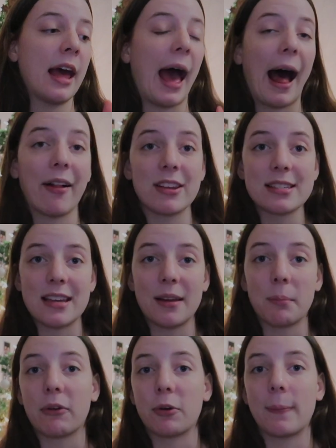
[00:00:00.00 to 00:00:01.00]
Allison,
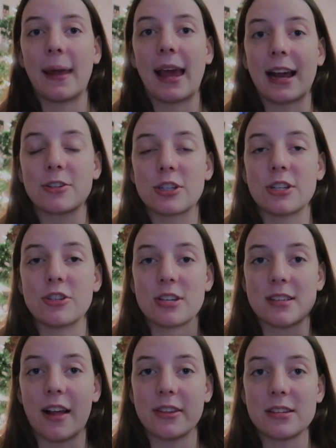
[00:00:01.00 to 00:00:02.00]
my roommate, actually
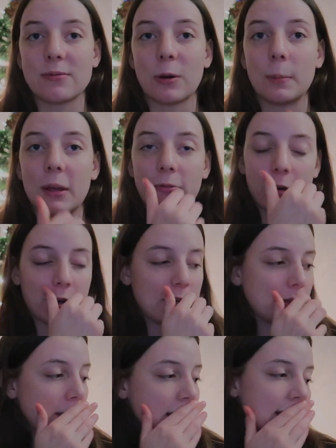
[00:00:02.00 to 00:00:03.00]
just got this for me for
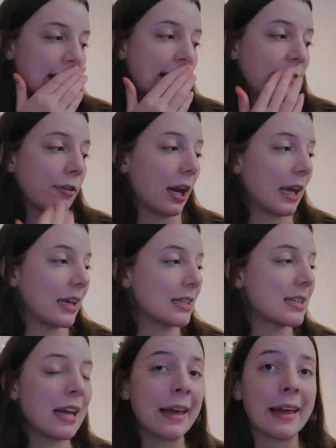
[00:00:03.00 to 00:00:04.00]
Christmas and I read it